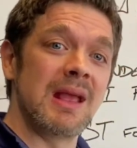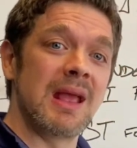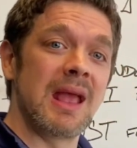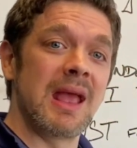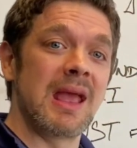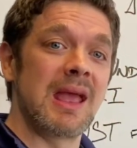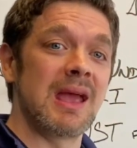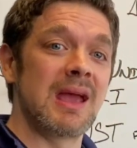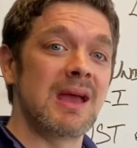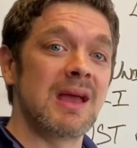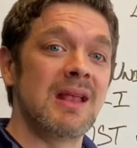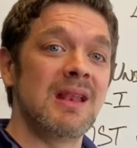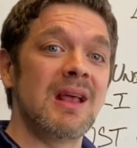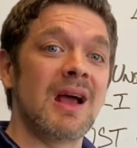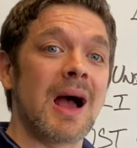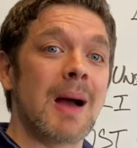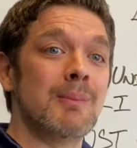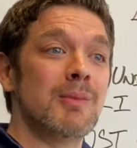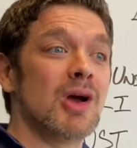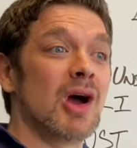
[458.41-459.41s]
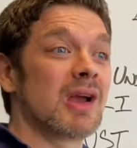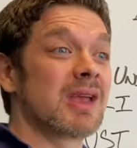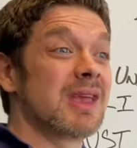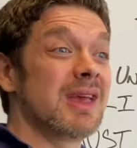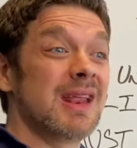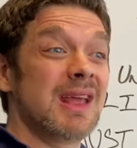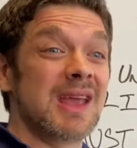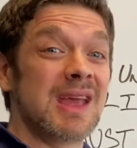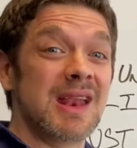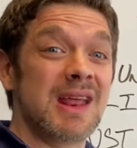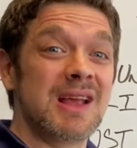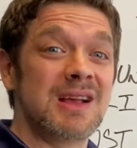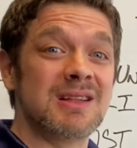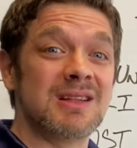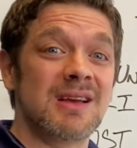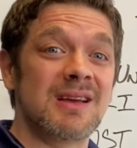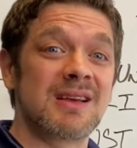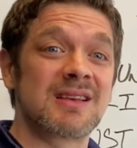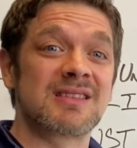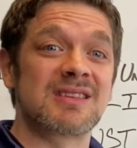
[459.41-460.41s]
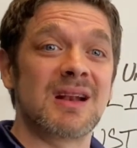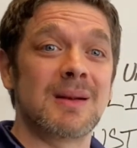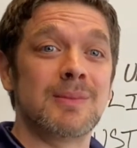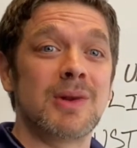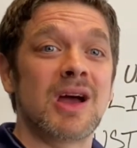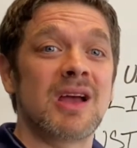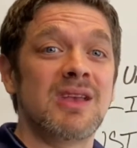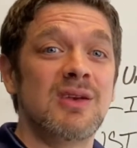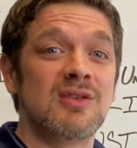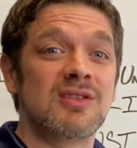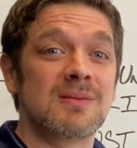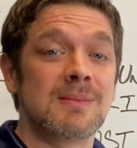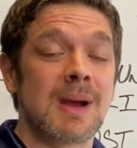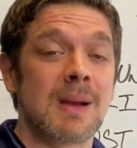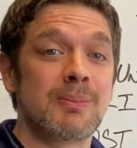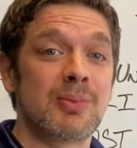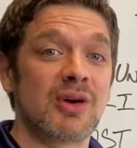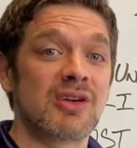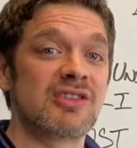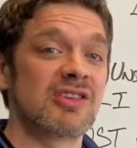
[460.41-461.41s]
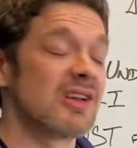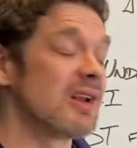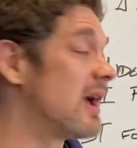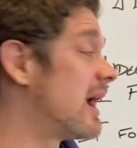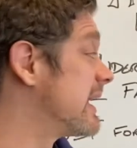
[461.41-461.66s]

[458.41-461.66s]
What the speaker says: and I'm not getting any clicks and I'm not using my budget,